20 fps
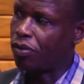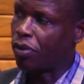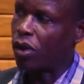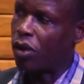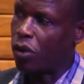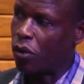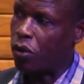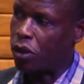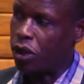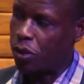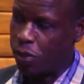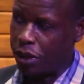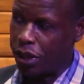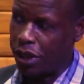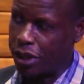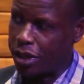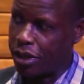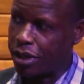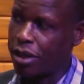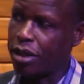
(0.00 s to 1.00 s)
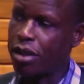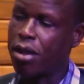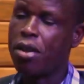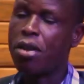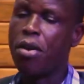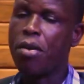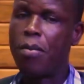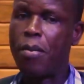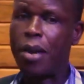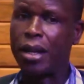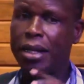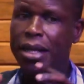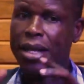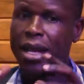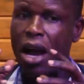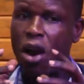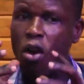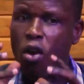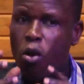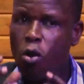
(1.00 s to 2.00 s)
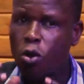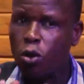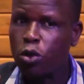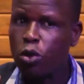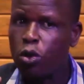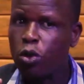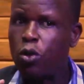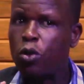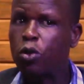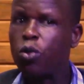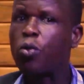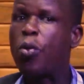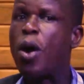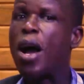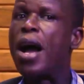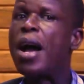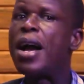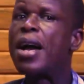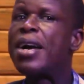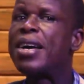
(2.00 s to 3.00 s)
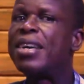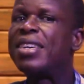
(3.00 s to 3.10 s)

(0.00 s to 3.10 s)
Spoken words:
spirits. But there are also those who are,